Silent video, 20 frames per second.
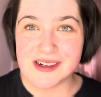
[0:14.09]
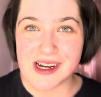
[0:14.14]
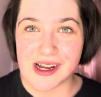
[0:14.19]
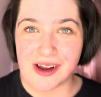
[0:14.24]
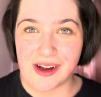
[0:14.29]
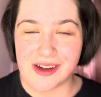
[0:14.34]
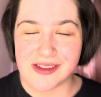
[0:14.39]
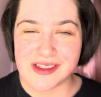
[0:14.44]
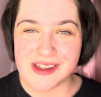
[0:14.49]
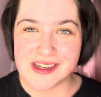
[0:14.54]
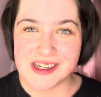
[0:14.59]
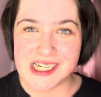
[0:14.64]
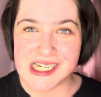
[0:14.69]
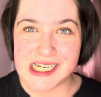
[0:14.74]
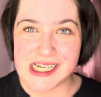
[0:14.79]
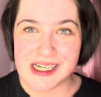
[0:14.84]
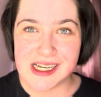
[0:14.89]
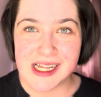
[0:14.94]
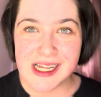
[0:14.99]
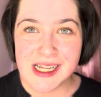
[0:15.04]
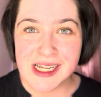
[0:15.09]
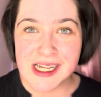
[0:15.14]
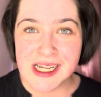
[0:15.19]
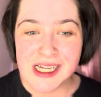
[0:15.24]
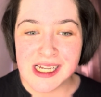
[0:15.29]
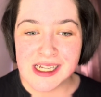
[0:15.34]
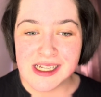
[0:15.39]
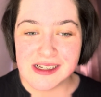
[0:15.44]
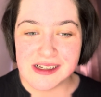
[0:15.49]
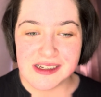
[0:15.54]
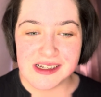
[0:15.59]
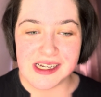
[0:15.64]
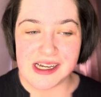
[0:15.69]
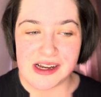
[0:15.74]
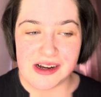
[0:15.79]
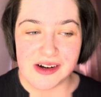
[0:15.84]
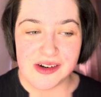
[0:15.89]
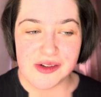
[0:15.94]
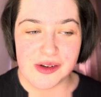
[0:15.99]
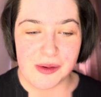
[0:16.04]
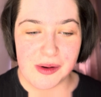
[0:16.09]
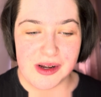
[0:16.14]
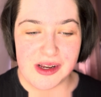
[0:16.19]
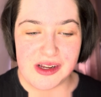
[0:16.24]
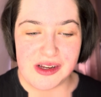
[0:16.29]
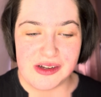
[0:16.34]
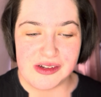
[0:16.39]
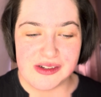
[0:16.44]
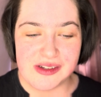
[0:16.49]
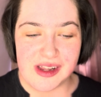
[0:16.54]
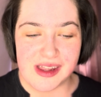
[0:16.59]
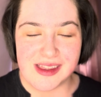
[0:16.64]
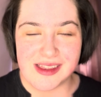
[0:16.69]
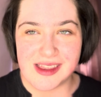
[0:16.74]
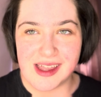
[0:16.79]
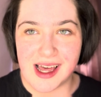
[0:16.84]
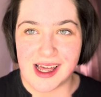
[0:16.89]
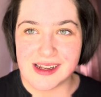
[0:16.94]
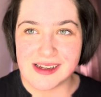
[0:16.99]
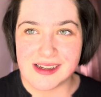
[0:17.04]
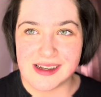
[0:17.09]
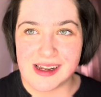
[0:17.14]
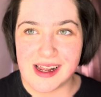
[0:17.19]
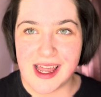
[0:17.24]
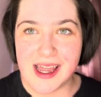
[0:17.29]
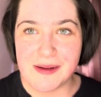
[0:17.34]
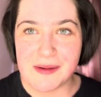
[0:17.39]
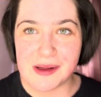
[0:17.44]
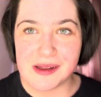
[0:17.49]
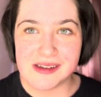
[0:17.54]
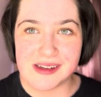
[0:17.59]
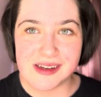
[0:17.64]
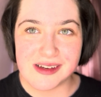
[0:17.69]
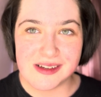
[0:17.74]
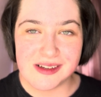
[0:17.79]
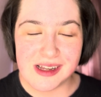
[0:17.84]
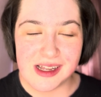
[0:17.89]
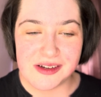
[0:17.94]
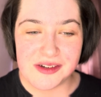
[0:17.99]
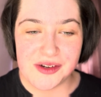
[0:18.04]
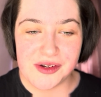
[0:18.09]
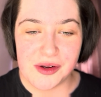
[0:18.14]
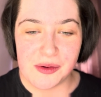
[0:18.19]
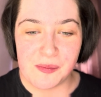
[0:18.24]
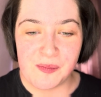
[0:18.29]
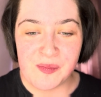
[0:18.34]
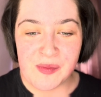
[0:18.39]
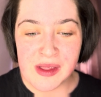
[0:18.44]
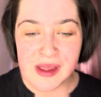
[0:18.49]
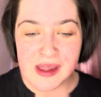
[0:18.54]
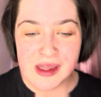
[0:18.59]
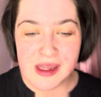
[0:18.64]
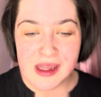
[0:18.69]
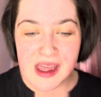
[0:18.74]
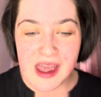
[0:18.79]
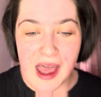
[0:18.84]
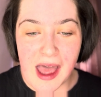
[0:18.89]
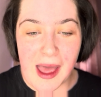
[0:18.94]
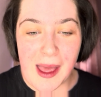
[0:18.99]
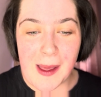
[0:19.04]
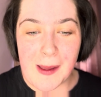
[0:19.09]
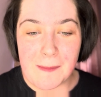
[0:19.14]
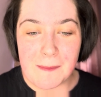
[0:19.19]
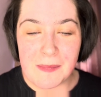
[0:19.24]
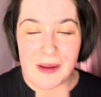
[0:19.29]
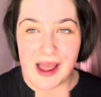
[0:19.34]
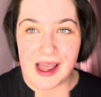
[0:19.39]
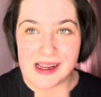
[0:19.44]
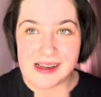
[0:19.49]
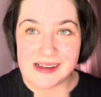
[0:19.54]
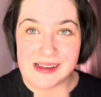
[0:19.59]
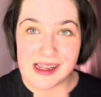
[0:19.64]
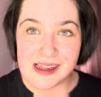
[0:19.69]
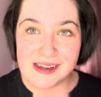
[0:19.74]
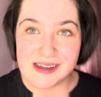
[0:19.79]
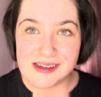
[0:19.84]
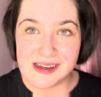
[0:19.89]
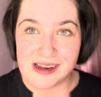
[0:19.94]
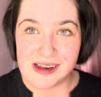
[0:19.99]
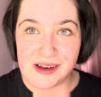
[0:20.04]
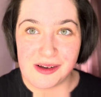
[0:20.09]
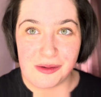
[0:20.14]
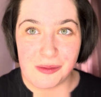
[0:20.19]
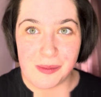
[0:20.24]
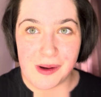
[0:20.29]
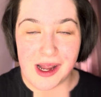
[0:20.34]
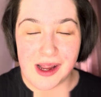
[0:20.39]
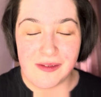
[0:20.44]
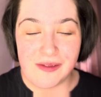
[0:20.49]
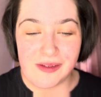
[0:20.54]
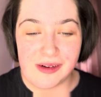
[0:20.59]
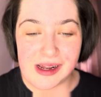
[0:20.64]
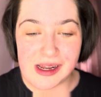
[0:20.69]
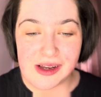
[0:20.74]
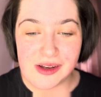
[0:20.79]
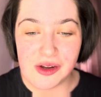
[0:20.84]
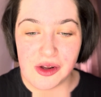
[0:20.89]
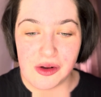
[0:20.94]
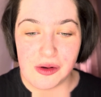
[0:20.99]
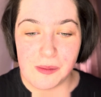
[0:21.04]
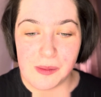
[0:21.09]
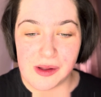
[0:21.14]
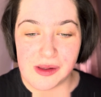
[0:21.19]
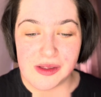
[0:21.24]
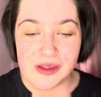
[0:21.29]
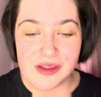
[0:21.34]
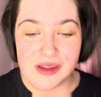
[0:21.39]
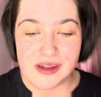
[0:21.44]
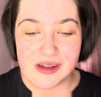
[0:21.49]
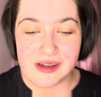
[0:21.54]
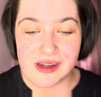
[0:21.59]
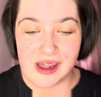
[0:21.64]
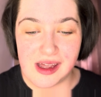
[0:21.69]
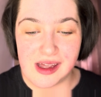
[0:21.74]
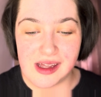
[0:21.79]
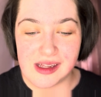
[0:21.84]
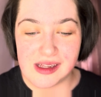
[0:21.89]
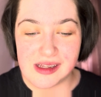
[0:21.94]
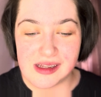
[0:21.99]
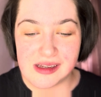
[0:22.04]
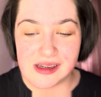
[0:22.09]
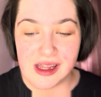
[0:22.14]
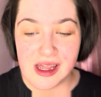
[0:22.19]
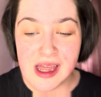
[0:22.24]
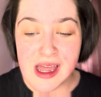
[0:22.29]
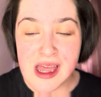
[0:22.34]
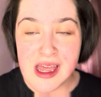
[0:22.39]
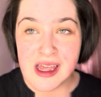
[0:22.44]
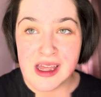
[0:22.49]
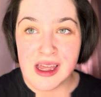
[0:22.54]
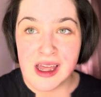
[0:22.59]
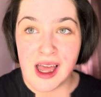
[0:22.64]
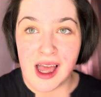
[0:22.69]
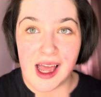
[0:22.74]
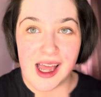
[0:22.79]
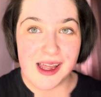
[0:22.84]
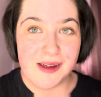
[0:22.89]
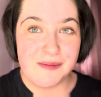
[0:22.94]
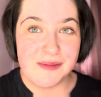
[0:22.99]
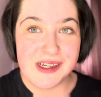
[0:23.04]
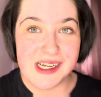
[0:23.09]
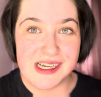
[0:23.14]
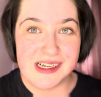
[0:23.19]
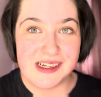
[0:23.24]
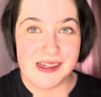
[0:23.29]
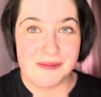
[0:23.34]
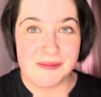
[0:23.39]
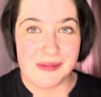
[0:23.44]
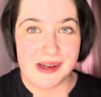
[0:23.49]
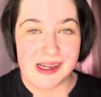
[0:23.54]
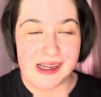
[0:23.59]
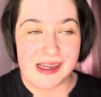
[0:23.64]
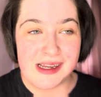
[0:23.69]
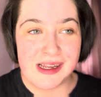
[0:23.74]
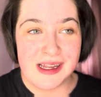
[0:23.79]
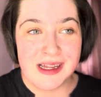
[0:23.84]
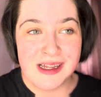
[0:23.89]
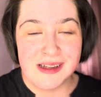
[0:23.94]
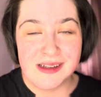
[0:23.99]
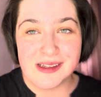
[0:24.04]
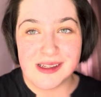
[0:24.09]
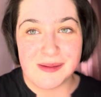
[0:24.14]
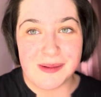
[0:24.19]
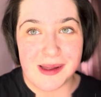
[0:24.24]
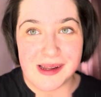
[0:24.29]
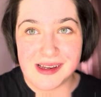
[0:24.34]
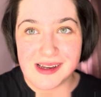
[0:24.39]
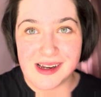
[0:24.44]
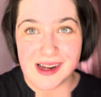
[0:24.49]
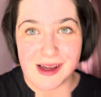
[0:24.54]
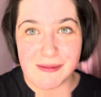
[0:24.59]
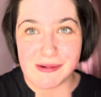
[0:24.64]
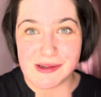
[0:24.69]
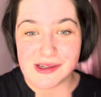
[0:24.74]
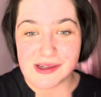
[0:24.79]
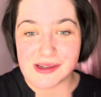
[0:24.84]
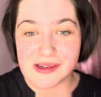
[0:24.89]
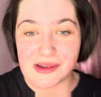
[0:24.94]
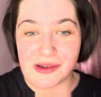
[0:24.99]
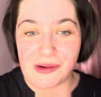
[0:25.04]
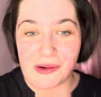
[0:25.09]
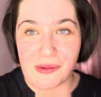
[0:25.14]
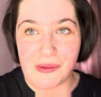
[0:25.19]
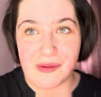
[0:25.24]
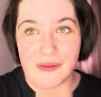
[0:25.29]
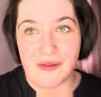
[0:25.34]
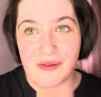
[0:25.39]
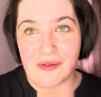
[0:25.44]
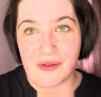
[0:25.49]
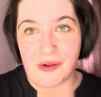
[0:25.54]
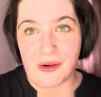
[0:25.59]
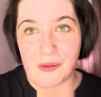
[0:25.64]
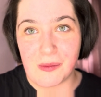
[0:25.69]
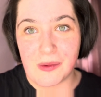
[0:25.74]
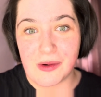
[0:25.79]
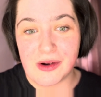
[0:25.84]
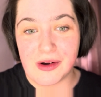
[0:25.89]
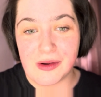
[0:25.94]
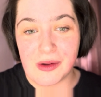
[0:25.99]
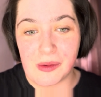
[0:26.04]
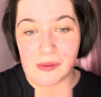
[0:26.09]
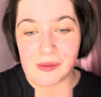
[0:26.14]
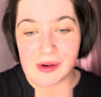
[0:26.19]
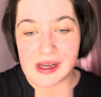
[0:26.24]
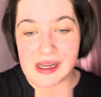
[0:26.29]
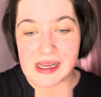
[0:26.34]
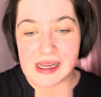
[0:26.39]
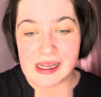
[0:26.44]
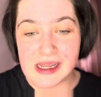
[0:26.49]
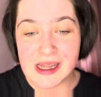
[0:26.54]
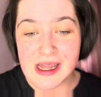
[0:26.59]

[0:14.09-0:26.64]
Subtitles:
I got the shade Cheers, so I'm going to use that today because as you know, I dissed it a no buy for like 2 months and I'm changing my spending habits going forward, only